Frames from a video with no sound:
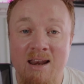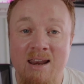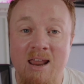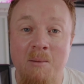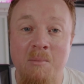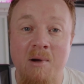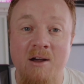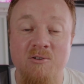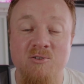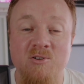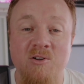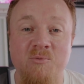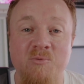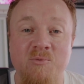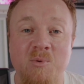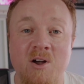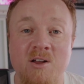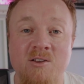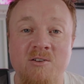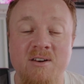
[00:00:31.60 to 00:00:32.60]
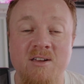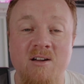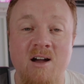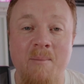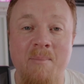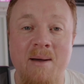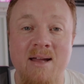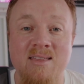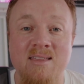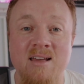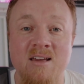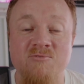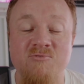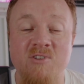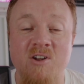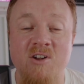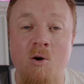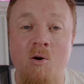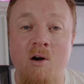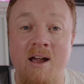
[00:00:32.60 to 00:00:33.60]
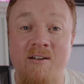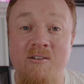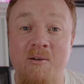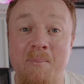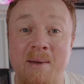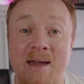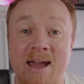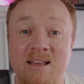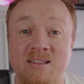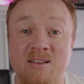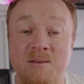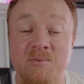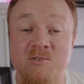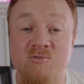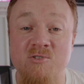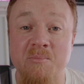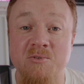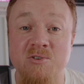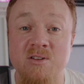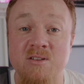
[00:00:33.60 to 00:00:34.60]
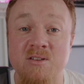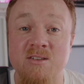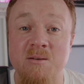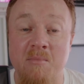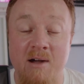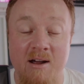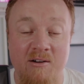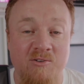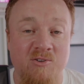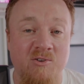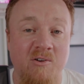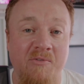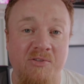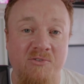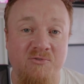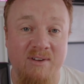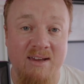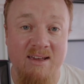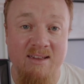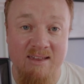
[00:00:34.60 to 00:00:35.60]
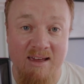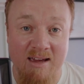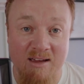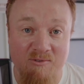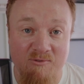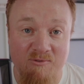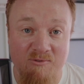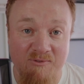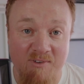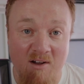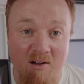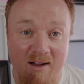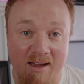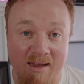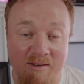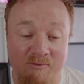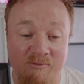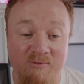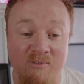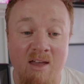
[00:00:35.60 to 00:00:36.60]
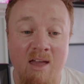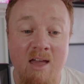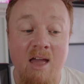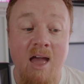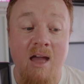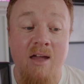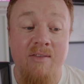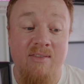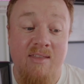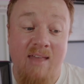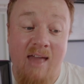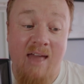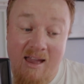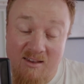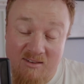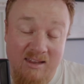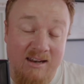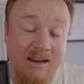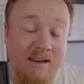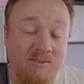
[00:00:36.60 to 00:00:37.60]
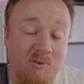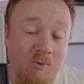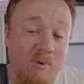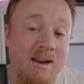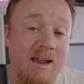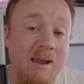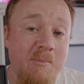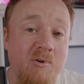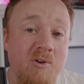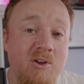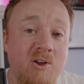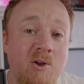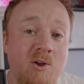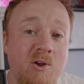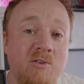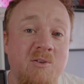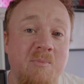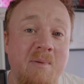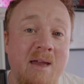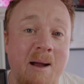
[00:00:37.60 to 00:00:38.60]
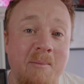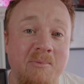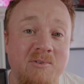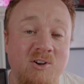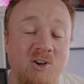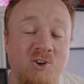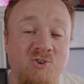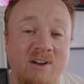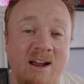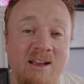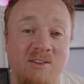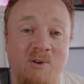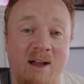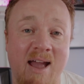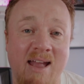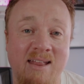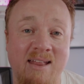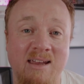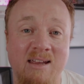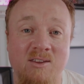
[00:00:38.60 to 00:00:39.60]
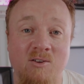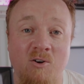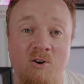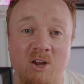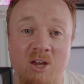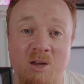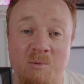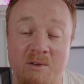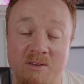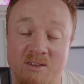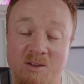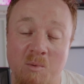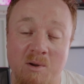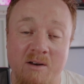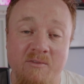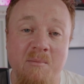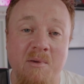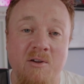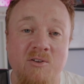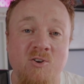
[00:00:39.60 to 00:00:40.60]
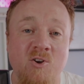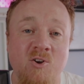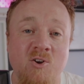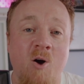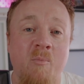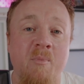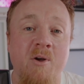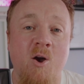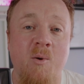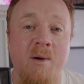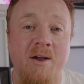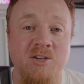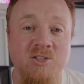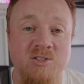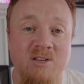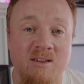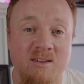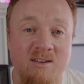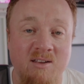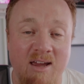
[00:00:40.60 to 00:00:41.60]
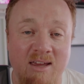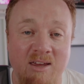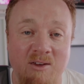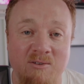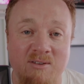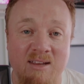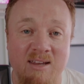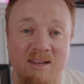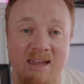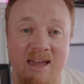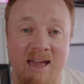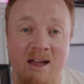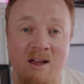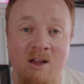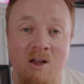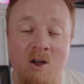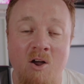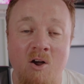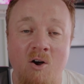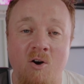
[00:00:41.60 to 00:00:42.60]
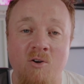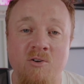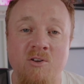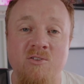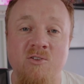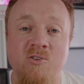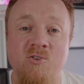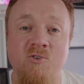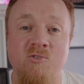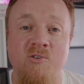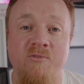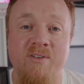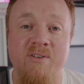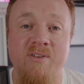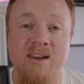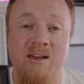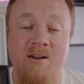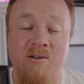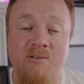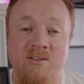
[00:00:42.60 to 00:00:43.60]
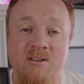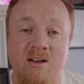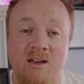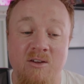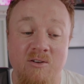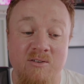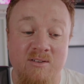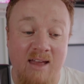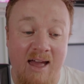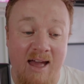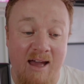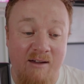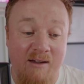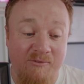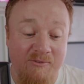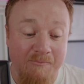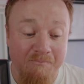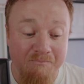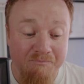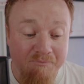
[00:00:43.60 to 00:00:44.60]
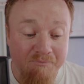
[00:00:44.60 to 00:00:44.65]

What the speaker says: Now, Microsoft Word on the iPad does require a paid subscription to Microsoft 365. That's to enable you to be able to create or edit documents. One of the most common questions that I used to get on the tutorial videos that I used to have